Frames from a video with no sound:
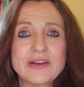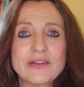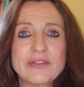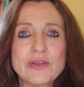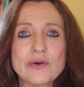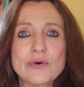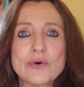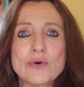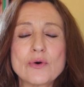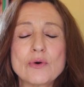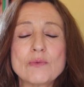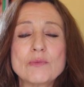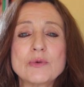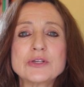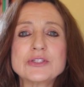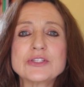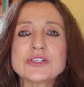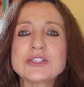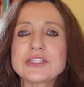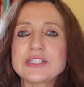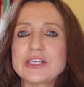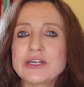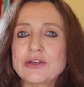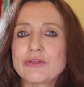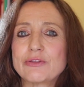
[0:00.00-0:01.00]
the
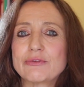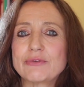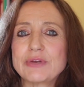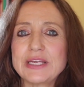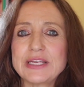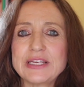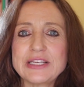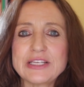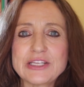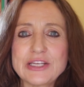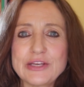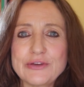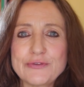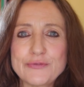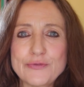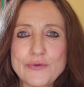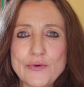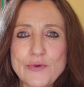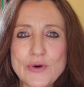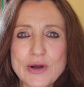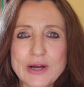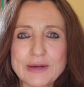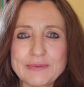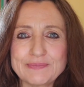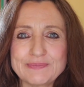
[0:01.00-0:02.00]
hormones T3 and
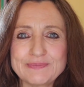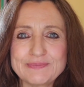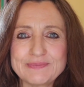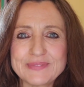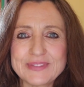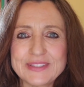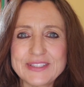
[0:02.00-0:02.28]
T4.